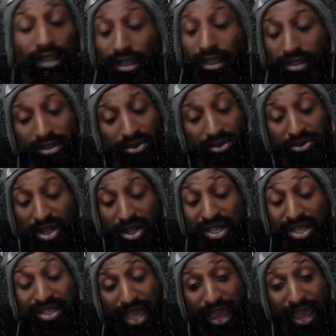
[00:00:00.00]
so
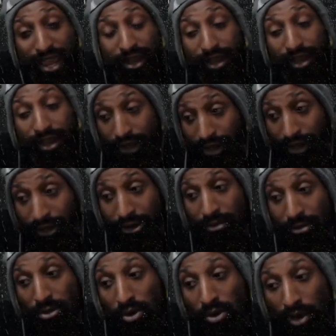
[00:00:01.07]
just saying you're
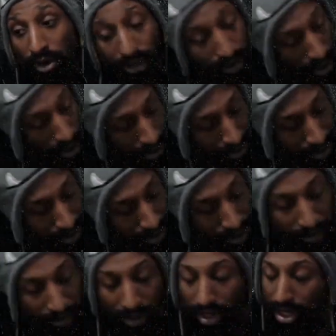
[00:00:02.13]
a moron, talk is
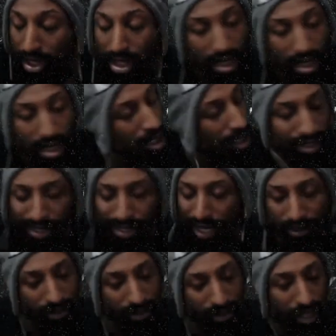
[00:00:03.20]
cheap, is
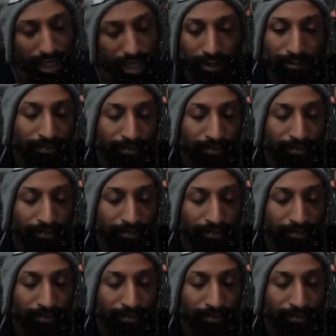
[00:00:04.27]
not going to cut it.